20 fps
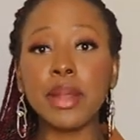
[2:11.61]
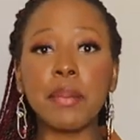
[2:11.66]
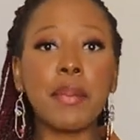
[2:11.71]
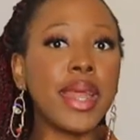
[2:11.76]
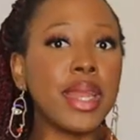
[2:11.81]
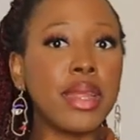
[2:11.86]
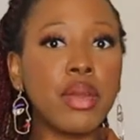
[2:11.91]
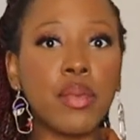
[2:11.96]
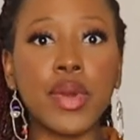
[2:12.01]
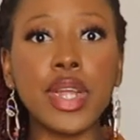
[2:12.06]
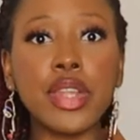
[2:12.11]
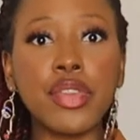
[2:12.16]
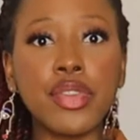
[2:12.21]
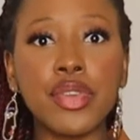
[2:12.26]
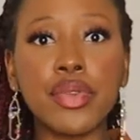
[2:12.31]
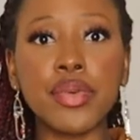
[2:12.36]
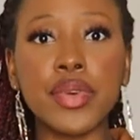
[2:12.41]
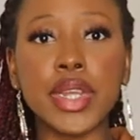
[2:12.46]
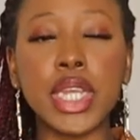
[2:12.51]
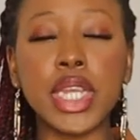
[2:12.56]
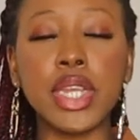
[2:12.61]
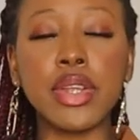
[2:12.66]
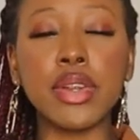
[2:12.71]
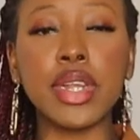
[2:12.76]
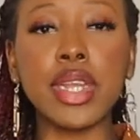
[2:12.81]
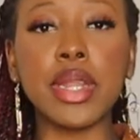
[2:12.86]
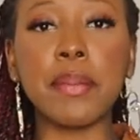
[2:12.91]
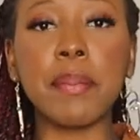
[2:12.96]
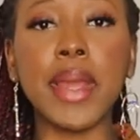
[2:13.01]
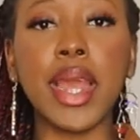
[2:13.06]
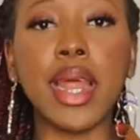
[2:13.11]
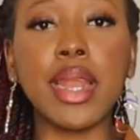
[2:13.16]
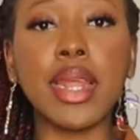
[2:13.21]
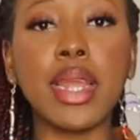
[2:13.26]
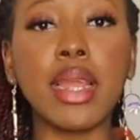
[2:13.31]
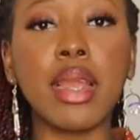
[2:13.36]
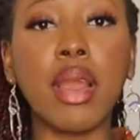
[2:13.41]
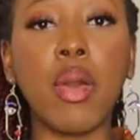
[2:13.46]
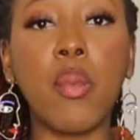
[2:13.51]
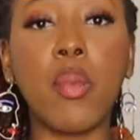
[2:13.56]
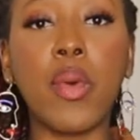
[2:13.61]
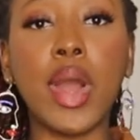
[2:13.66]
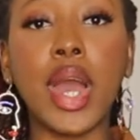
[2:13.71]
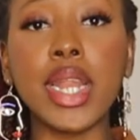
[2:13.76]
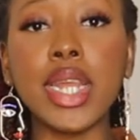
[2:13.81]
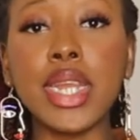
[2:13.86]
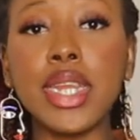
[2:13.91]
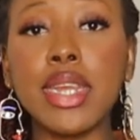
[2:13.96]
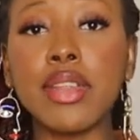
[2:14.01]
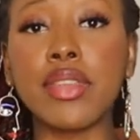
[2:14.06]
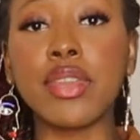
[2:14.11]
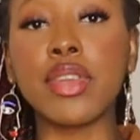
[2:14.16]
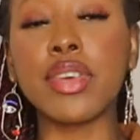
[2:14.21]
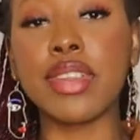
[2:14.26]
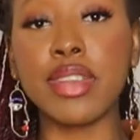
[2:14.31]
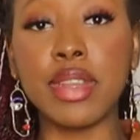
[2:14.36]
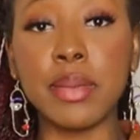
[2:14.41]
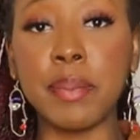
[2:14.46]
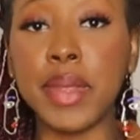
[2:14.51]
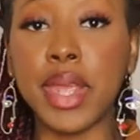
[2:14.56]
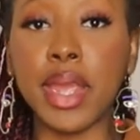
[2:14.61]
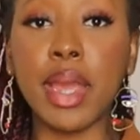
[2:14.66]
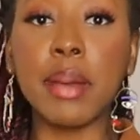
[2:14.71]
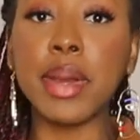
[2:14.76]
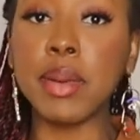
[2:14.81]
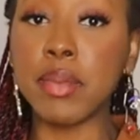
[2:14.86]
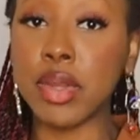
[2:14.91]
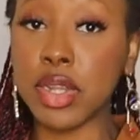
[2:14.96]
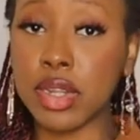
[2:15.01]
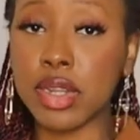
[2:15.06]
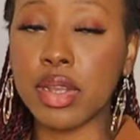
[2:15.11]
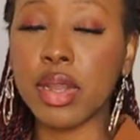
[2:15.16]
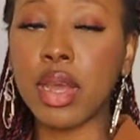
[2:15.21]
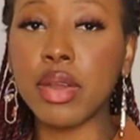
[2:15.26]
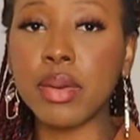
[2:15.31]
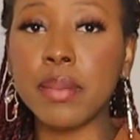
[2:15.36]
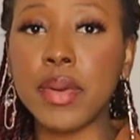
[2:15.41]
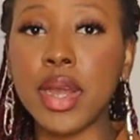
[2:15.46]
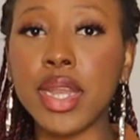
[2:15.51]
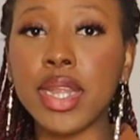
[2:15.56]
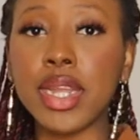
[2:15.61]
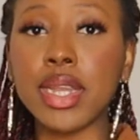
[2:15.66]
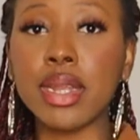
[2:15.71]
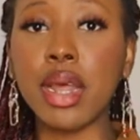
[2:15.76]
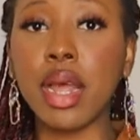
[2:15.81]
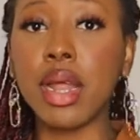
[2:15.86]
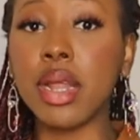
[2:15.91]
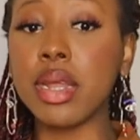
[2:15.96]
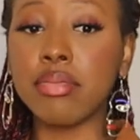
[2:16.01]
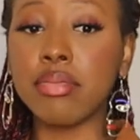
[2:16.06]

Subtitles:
depending what you do here, depending what is your CPM, I'm gonna talk about it